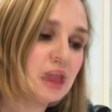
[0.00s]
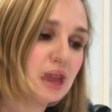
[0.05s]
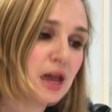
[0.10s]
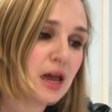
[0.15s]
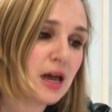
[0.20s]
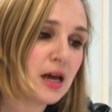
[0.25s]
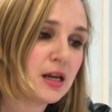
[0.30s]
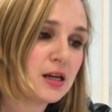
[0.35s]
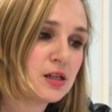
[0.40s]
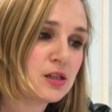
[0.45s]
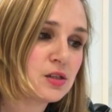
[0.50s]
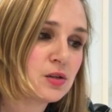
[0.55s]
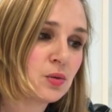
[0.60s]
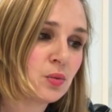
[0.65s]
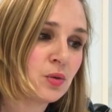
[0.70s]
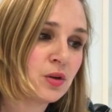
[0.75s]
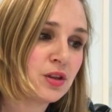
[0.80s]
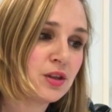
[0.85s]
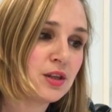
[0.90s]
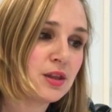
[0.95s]
And
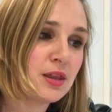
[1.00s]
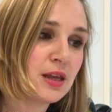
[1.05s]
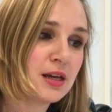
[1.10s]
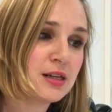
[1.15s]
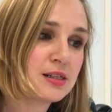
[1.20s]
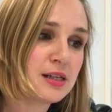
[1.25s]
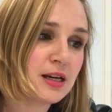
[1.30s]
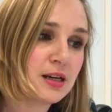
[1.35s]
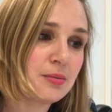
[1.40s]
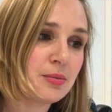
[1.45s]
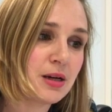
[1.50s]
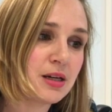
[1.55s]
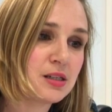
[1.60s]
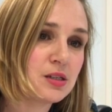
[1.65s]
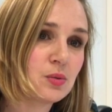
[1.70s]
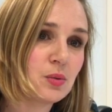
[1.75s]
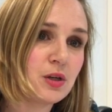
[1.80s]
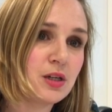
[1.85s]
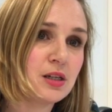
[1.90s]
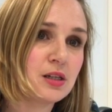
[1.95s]
within that database,
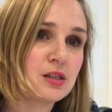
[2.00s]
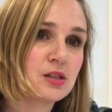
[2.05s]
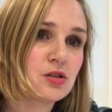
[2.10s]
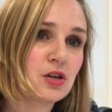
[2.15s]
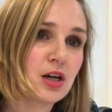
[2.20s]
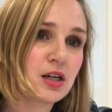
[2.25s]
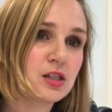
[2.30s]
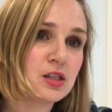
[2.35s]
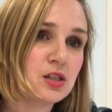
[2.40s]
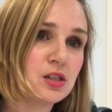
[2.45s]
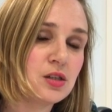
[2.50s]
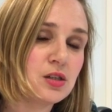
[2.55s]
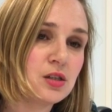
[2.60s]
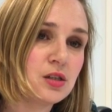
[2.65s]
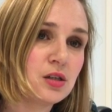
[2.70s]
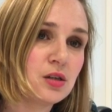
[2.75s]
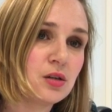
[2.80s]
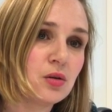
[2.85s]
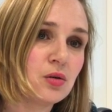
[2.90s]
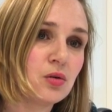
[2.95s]
we extracted
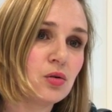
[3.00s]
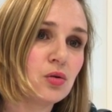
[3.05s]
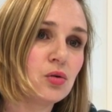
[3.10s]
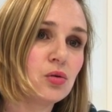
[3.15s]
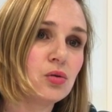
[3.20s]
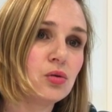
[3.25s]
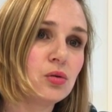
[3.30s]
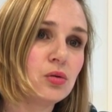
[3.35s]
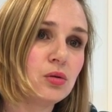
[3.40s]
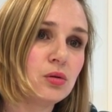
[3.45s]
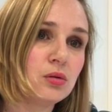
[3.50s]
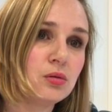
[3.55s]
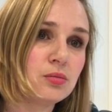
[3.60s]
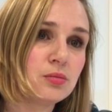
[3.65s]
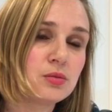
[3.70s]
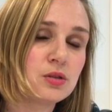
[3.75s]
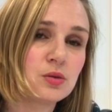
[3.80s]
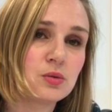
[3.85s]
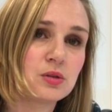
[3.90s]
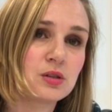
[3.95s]
all
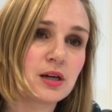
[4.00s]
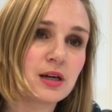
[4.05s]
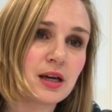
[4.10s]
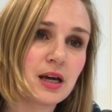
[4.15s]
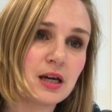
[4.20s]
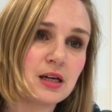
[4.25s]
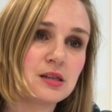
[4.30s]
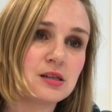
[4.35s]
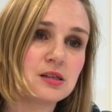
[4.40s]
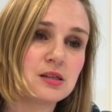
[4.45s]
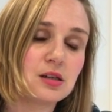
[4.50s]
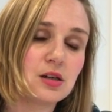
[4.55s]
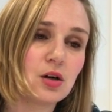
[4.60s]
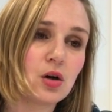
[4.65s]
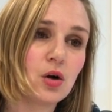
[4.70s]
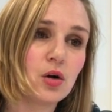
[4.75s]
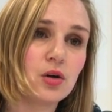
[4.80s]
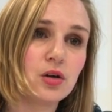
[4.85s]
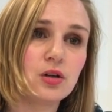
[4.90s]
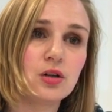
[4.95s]
suicide cases and
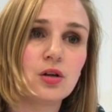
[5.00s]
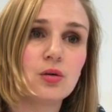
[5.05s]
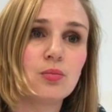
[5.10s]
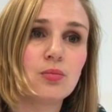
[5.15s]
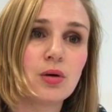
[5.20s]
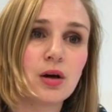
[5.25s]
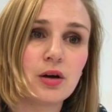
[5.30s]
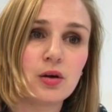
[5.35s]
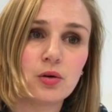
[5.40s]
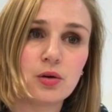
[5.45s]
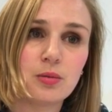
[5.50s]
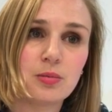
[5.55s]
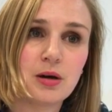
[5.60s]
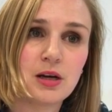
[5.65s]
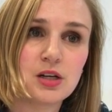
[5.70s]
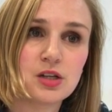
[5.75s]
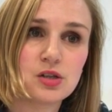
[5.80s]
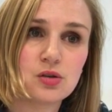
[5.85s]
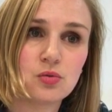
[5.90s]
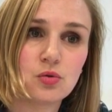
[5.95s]
coded them by
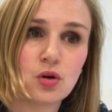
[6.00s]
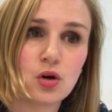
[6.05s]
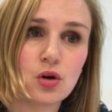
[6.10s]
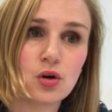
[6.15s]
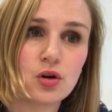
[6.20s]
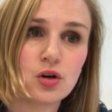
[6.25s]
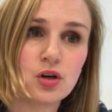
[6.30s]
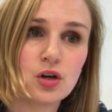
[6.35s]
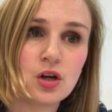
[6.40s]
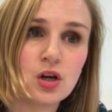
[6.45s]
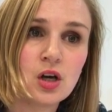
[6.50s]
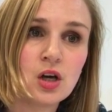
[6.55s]
occupational code.